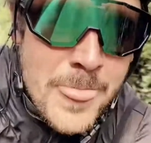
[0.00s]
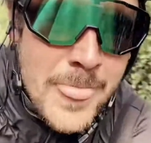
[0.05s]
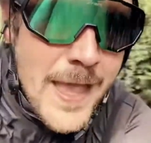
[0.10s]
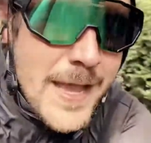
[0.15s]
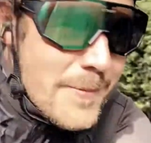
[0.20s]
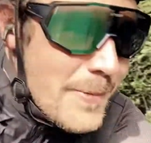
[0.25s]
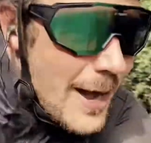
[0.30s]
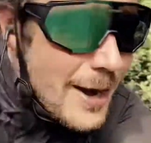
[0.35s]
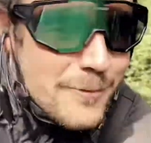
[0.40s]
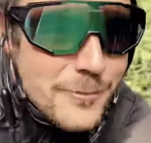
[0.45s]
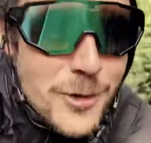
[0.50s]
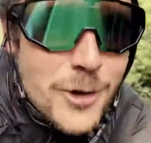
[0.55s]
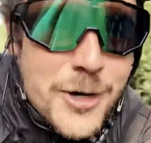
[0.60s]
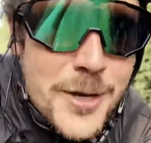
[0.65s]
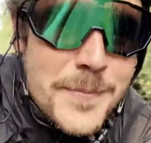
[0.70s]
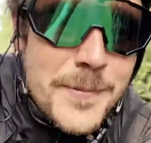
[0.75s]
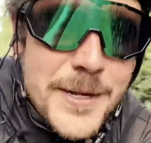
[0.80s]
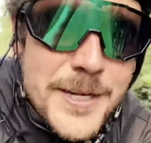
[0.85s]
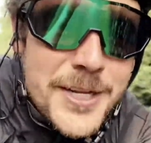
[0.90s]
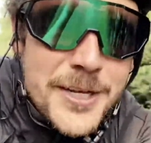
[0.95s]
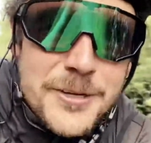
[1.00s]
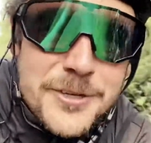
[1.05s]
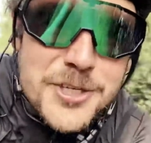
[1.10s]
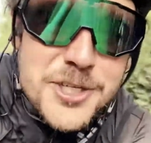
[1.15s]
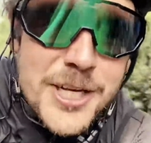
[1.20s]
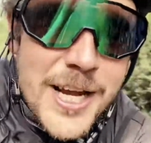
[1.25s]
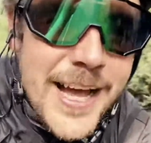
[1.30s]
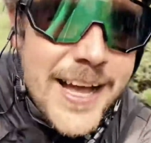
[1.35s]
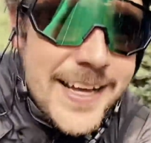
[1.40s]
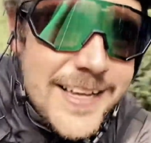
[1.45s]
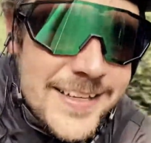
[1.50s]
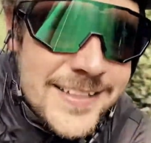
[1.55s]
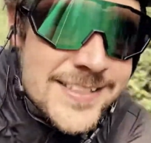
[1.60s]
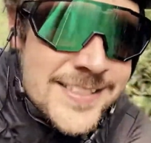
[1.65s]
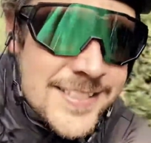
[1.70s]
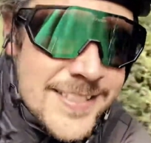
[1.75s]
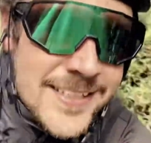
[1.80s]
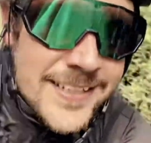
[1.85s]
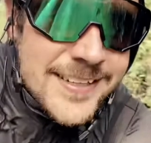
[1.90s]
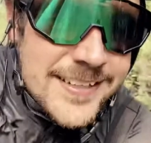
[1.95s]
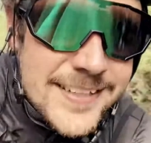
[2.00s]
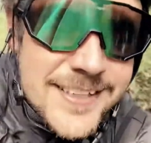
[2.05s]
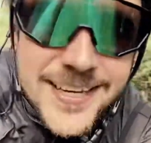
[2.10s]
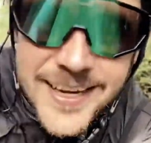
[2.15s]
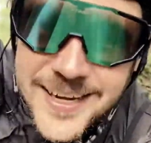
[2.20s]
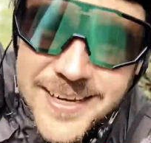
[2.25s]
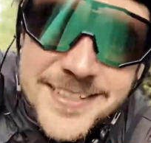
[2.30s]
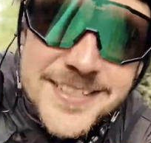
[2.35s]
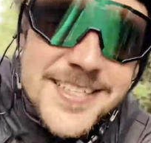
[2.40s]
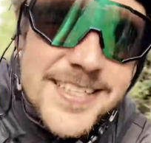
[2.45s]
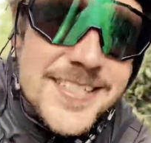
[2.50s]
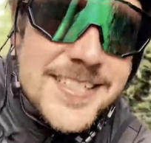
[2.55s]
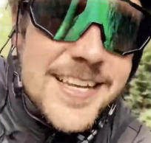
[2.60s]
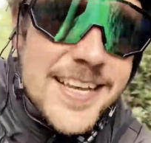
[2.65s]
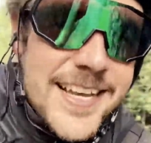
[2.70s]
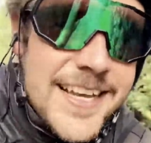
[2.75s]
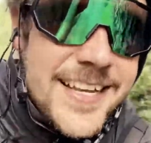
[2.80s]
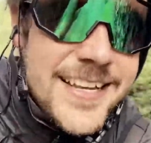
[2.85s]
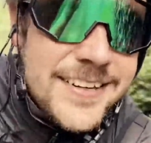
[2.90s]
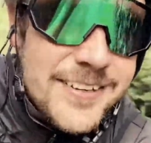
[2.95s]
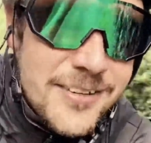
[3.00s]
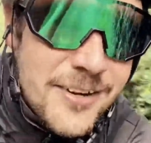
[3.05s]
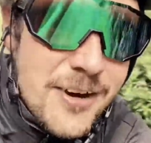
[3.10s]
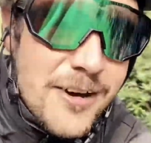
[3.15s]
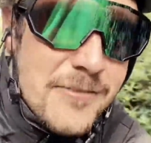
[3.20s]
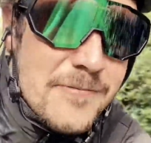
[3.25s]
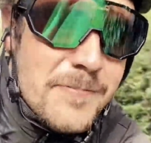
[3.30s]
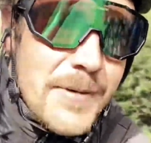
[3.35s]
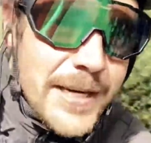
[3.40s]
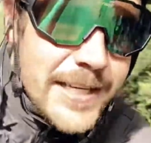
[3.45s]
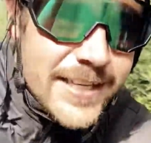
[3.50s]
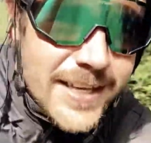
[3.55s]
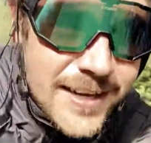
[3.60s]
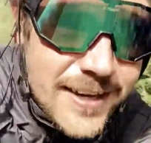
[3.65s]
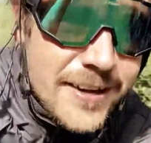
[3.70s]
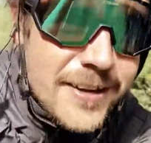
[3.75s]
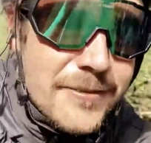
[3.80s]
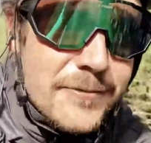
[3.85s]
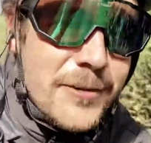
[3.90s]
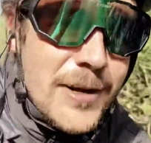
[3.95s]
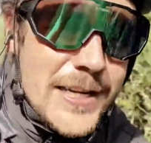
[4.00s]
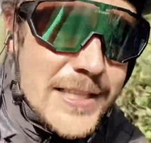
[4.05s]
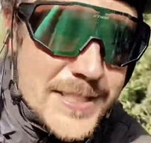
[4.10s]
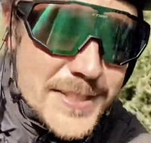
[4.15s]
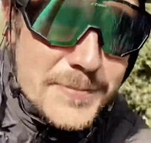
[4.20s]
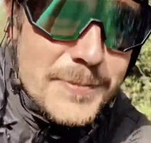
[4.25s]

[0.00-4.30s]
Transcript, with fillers: I'm out rocking my new shade, courtesy of my girlfriend's